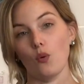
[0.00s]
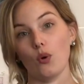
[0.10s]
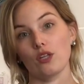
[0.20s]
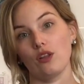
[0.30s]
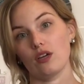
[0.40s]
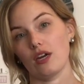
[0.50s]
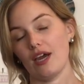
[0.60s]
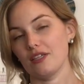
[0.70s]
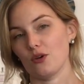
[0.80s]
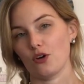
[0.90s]
would look
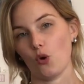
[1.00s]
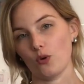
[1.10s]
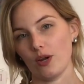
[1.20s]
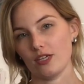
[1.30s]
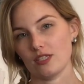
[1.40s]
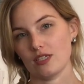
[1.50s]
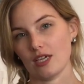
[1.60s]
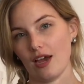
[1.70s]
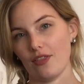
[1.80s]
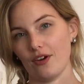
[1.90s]
nice or go nice
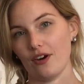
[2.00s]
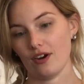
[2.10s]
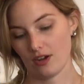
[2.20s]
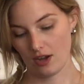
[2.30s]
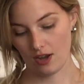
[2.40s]
together.